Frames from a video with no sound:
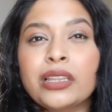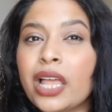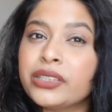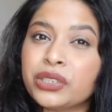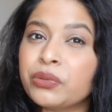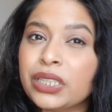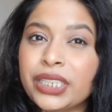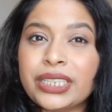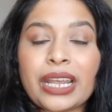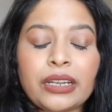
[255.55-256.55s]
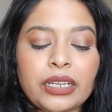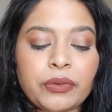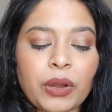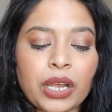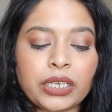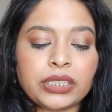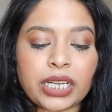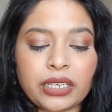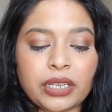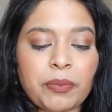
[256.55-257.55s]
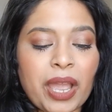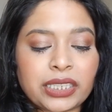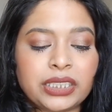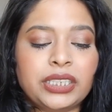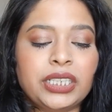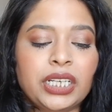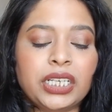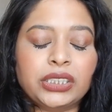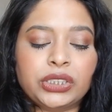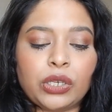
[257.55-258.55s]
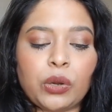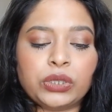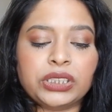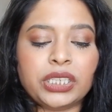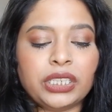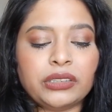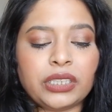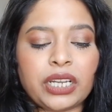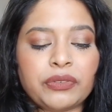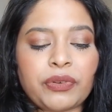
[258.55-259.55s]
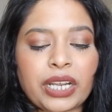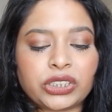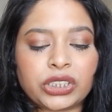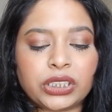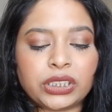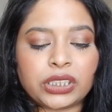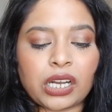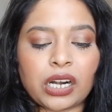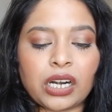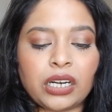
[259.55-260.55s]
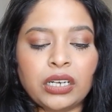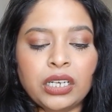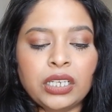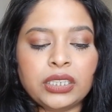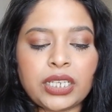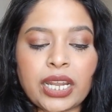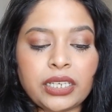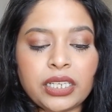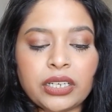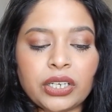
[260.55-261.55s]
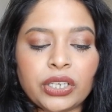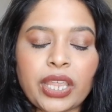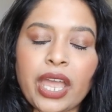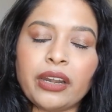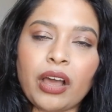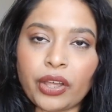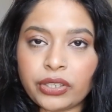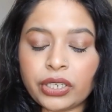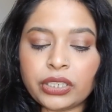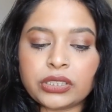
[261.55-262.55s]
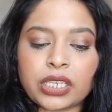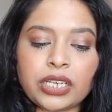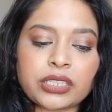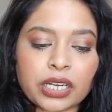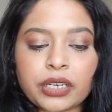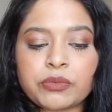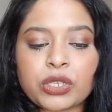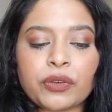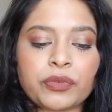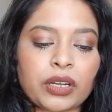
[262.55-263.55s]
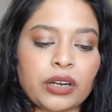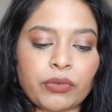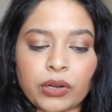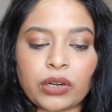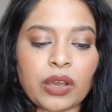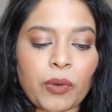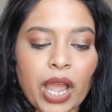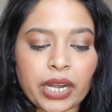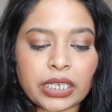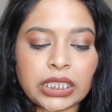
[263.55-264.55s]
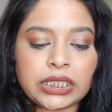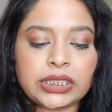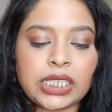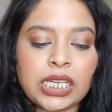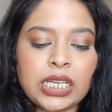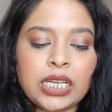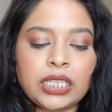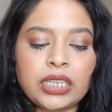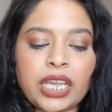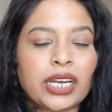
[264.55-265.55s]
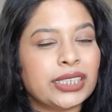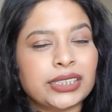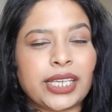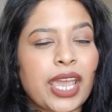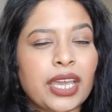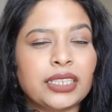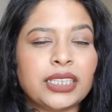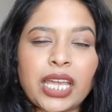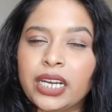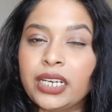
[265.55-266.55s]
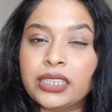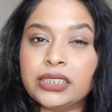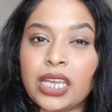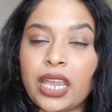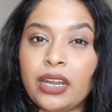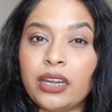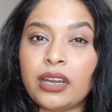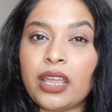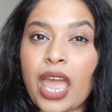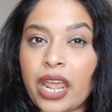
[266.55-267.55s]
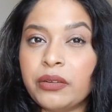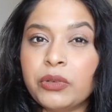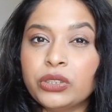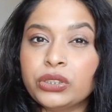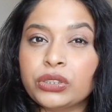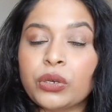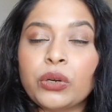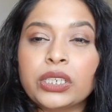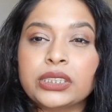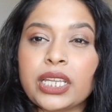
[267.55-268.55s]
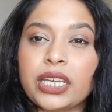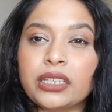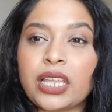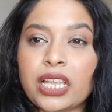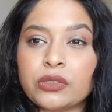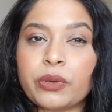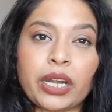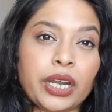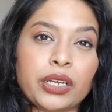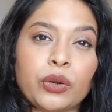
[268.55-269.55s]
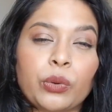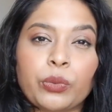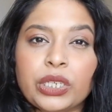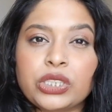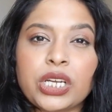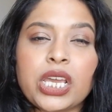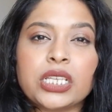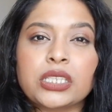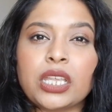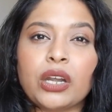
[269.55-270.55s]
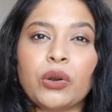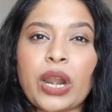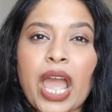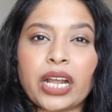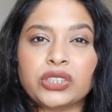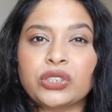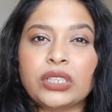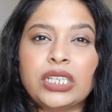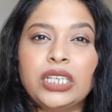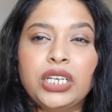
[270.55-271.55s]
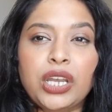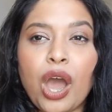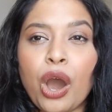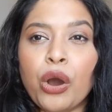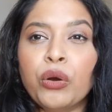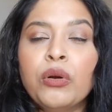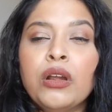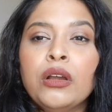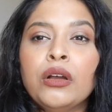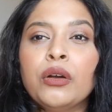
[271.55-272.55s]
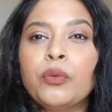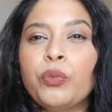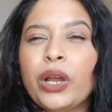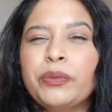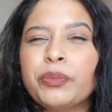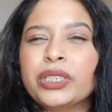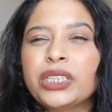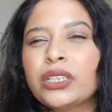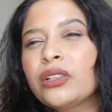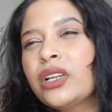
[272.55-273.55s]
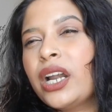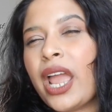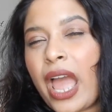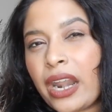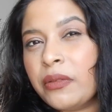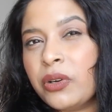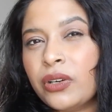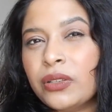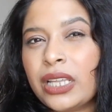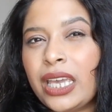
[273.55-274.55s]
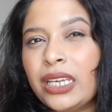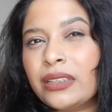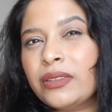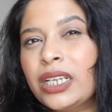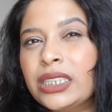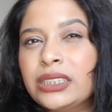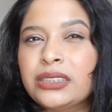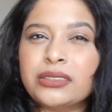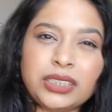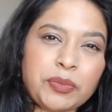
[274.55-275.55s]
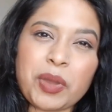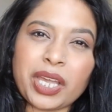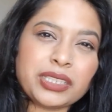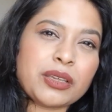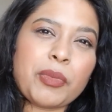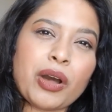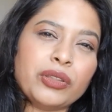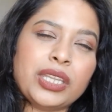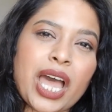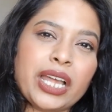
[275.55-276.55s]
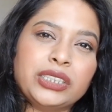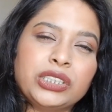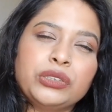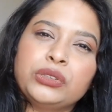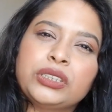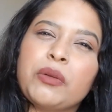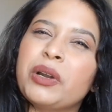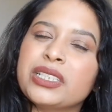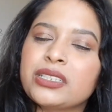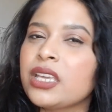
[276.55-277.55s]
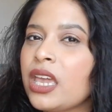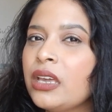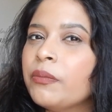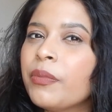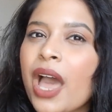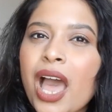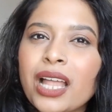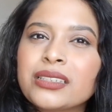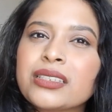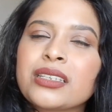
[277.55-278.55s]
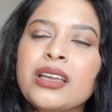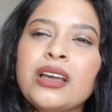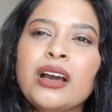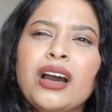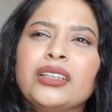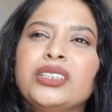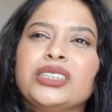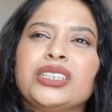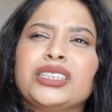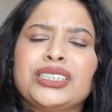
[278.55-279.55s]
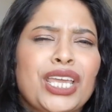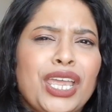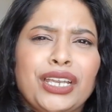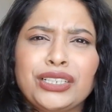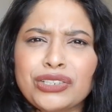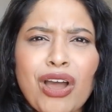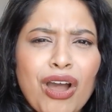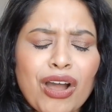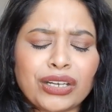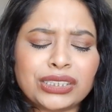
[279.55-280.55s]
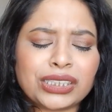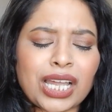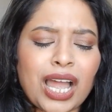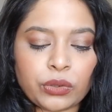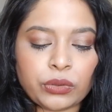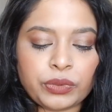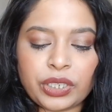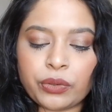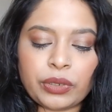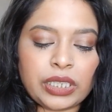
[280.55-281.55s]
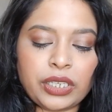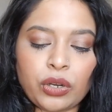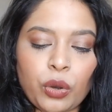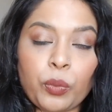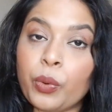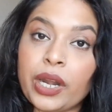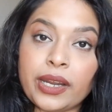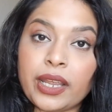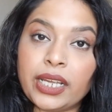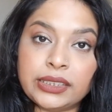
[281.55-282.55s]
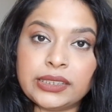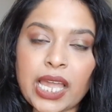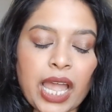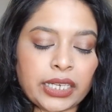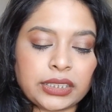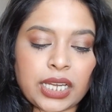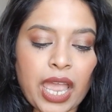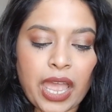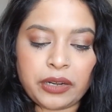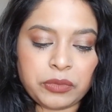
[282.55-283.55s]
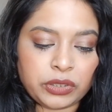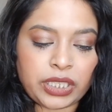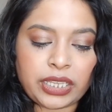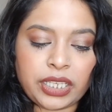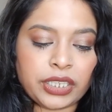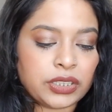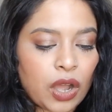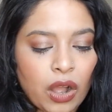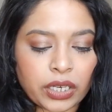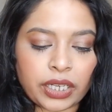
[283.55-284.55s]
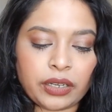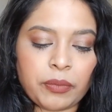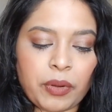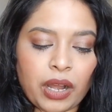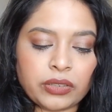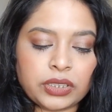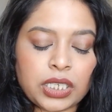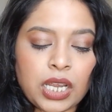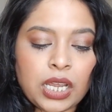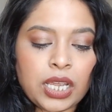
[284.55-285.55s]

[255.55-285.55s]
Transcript: That's a really deadly one, deadly bacteria. So certain infections are deadlier than others. In terms of coronavirus, they are saying that it is an animal source, like that's where it originates. They don't actually know what particular animal. Like there's debates about that too. Some are saying bats, others are saying dogs. So we don't really know what exact animal that they're talking about.